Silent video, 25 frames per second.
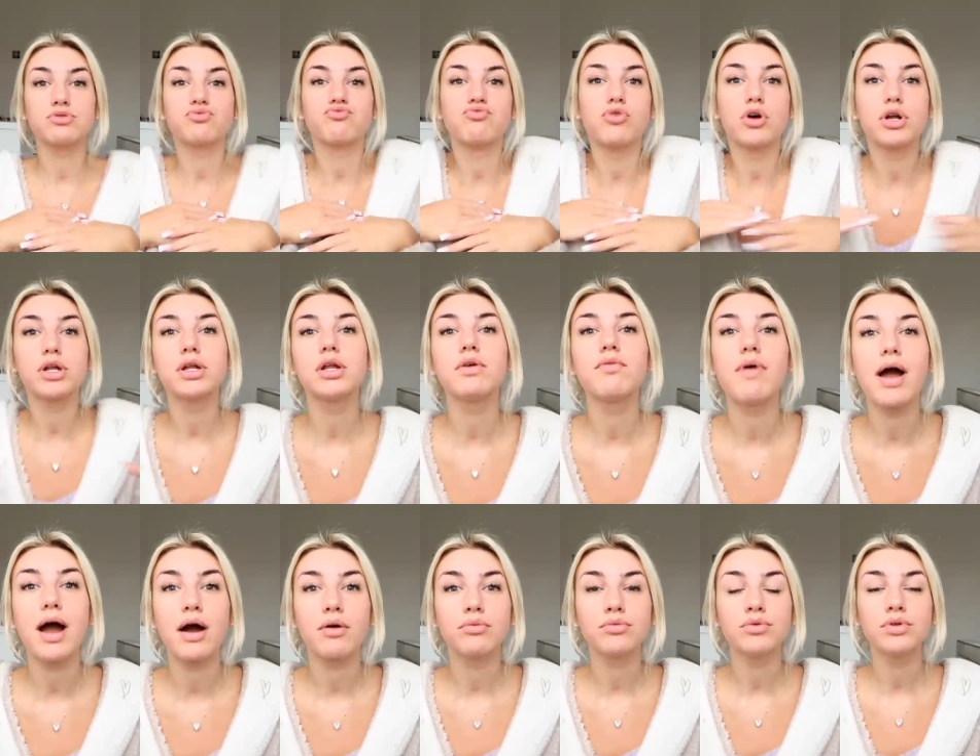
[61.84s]
was running
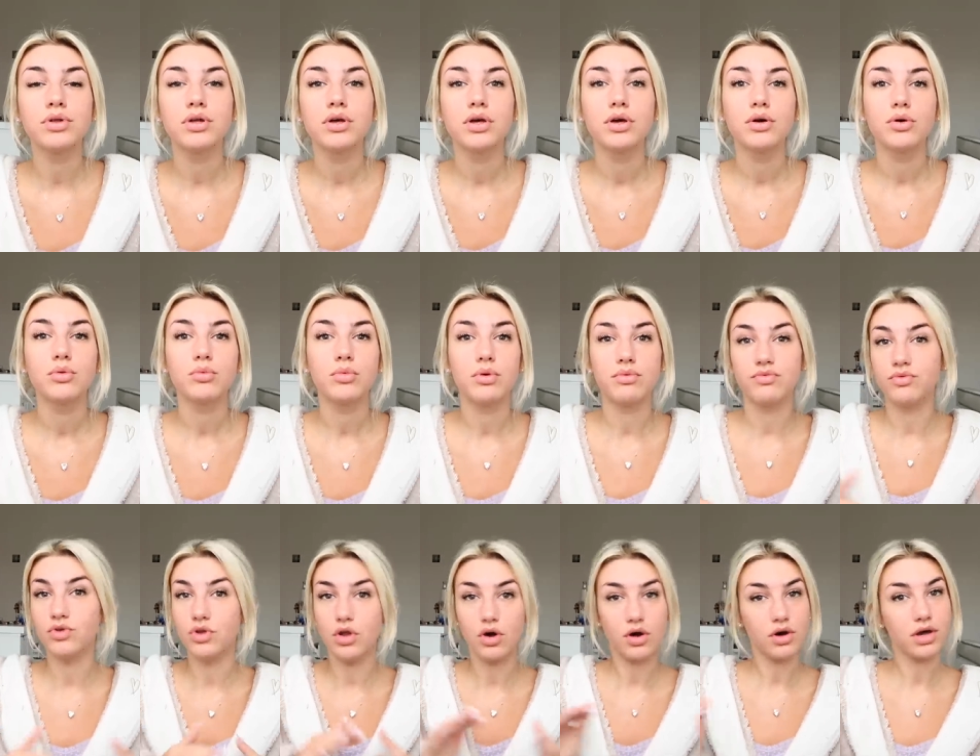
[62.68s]
around with
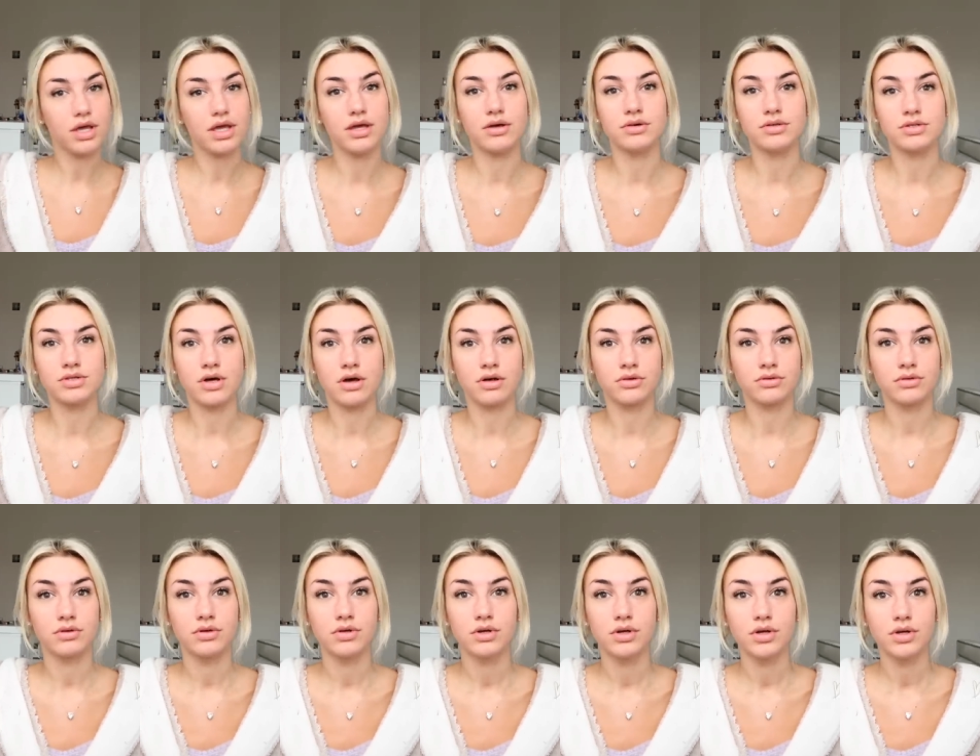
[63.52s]
no heels on